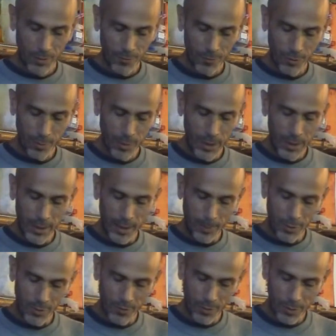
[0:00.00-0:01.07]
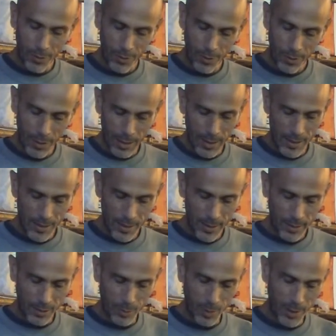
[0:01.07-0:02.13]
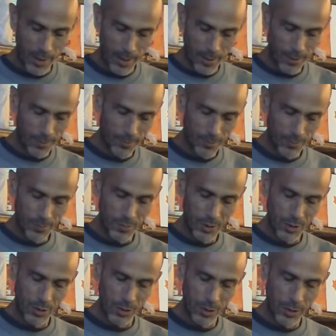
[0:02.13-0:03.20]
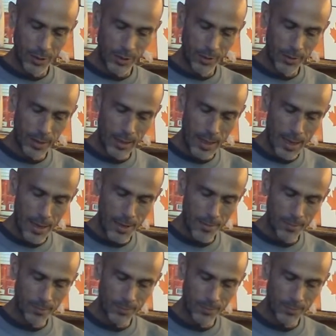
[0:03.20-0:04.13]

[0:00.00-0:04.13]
For me, I prefer as I explained. So here I am.